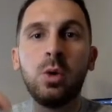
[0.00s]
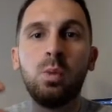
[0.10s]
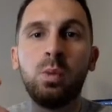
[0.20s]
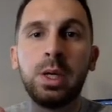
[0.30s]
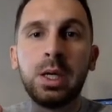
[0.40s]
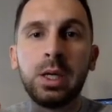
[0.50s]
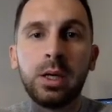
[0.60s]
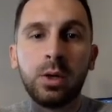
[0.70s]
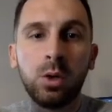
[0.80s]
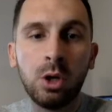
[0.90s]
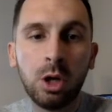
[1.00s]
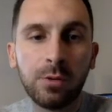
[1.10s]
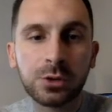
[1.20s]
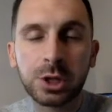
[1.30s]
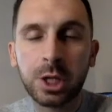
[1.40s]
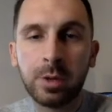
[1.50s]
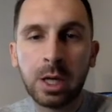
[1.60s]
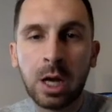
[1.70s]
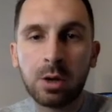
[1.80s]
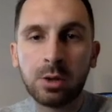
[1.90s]
We love
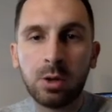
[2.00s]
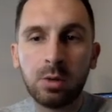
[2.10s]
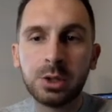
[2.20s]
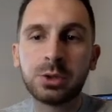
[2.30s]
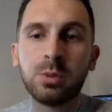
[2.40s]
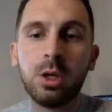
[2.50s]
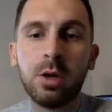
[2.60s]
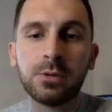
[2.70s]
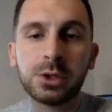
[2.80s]
sharing our knowledge. We love